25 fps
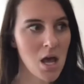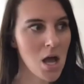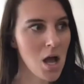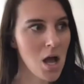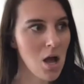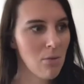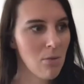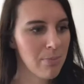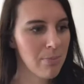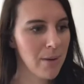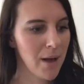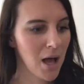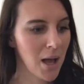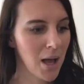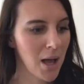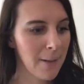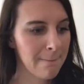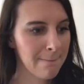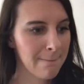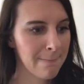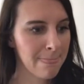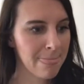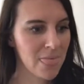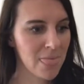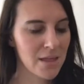but
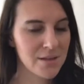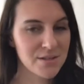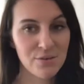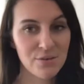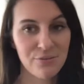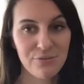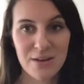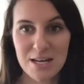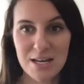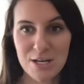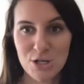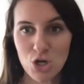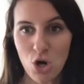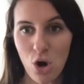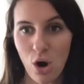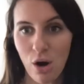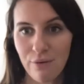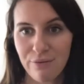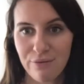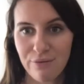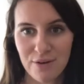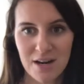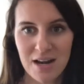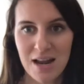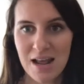to finish
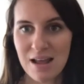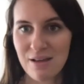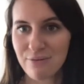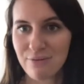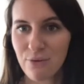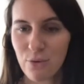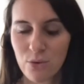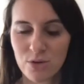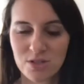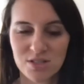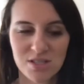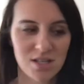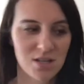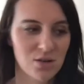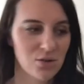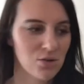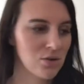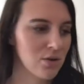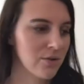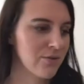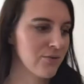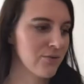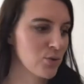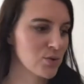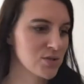off on an 840 or
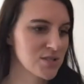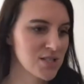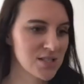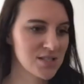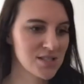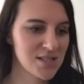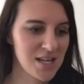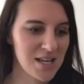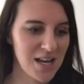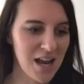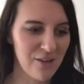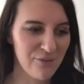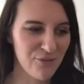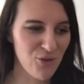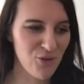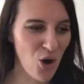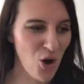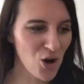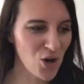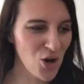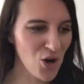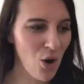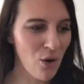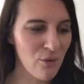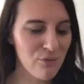a 416, I've got
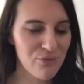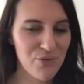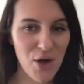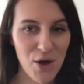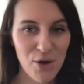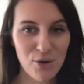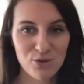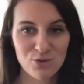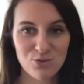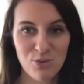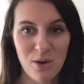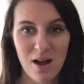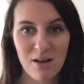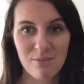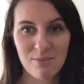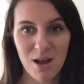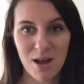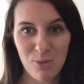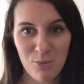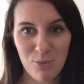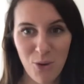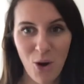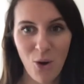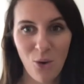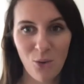a lot of those where I'm like,
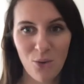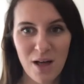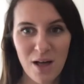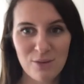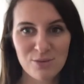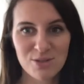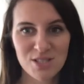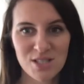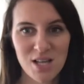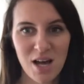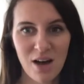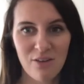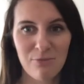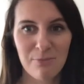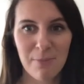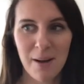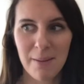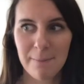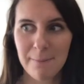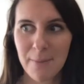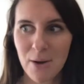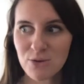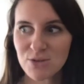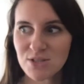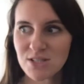whoa, that was tough. But
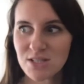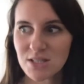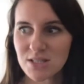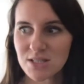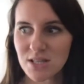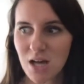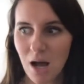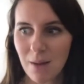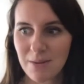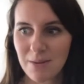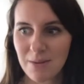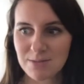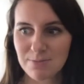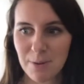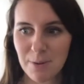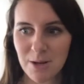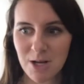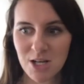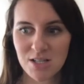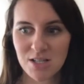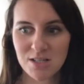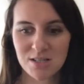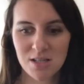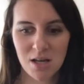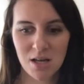most of the time it's
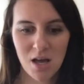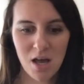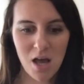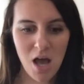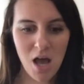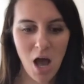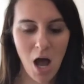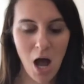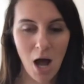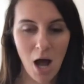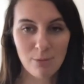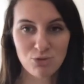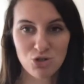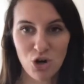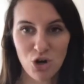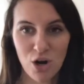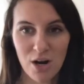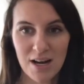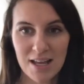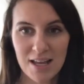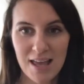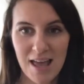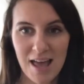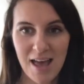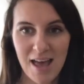because I'm trying
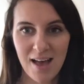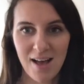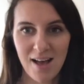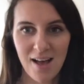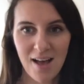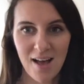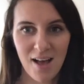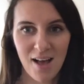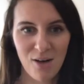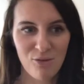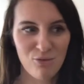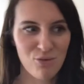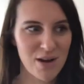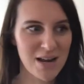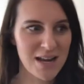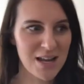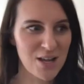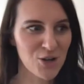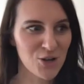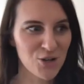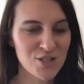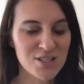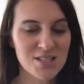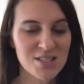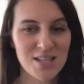to get a really
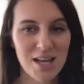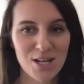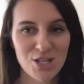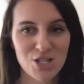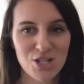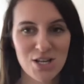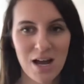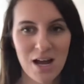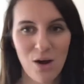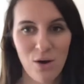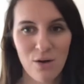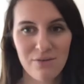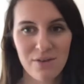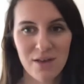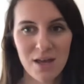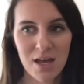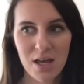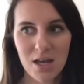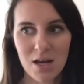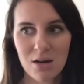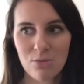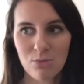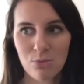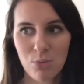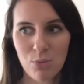good session out of it.
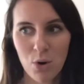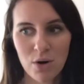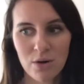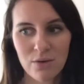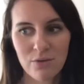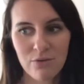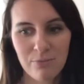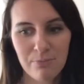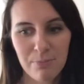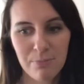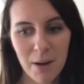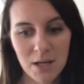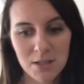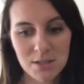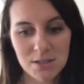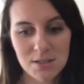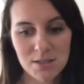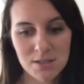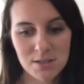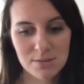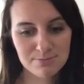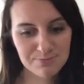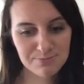And one of Bud's